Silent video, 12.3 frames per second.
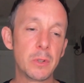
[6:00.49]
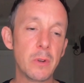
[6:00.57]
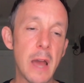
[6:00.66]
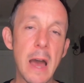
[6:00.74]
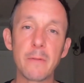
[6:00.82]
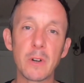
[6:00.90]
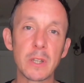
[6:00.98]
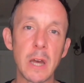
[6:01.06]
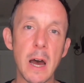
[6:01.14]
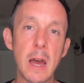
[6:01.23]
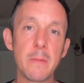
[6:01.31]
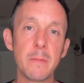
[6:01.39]
have your
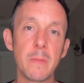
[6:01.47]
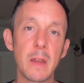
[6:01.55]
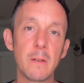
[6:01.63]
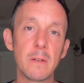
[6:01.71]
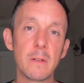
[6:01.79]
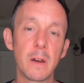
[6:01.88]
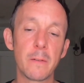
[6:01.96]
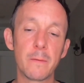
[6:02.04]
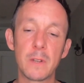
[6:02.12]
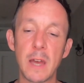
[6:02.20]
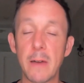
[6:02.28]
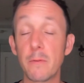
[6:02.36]
time and
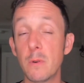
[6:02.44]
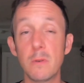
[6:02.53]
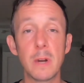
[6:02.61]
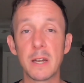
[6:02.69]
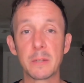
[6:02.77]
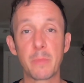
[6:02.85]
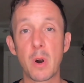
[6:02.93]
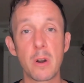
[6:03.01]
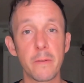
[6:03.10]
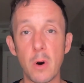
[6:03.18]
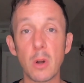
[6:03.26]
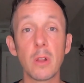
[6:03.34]
to have you as
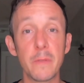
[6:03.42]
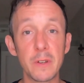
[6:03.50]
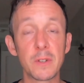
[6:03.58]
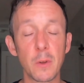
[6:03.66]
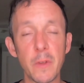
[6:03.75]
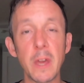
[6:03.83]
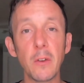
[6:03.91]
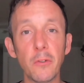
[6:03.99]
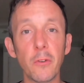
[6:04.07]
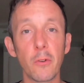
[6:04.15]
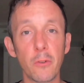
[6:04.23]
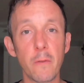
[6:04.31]
part of all of this. So thank you
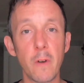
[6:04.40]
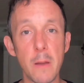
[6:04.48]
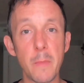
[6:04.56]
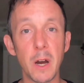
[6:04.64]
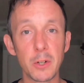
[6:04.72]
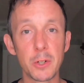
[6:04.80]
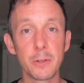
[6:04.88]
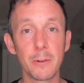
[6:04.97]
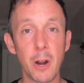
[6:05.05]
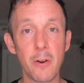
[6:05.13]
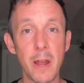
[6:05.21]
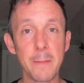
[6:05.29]
so very much.
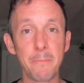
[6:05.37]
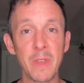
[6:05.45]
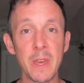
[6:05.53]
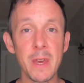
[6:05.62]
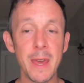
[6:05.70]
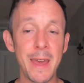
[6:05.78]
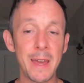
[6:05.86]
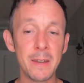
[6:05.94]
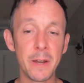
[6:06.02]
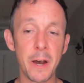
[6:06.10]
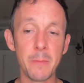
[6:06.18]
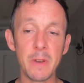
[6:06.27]
All right.
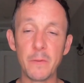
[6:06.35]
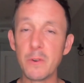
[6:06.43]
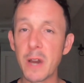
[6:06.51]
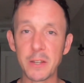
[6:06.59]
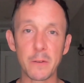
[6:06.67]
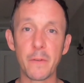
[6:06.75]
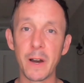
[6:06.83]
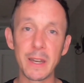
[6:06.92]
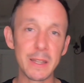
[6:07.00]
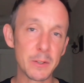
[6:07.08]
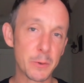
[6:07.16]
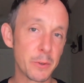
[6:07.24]
And if you guys are
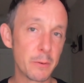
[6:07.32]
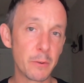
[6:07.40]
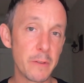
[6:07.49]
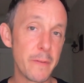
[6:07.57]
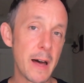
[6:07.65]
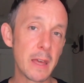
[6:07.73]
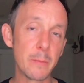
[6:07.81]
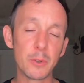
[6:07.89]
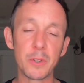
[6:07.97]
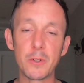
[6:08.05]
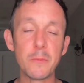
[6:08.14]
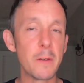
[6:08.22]
finding this really valuable,
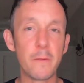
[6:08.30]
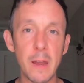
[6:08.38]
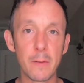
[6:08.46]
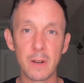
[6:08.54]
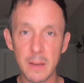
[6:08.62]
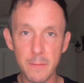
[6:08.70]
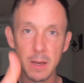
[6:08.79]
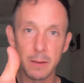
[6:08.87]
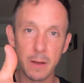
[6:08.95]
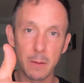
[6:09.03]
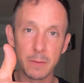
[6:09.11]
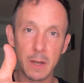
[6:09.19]
just do me a favor, give me a
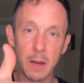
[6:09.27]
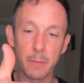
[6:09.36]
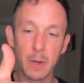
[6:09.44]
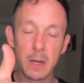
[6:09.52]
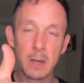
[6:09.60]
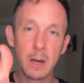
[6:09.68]
thumbs up,